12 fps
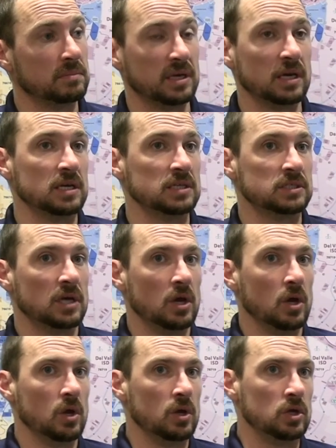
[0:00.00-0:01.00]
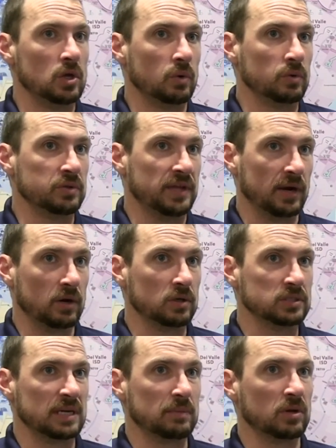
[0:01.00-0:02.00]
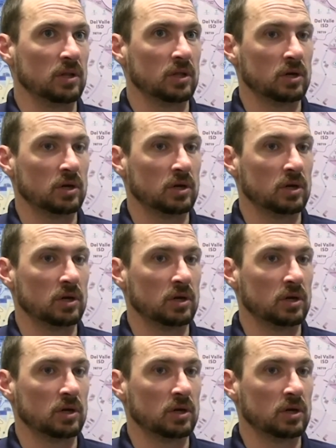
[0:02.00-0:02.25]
Because Daryl's able to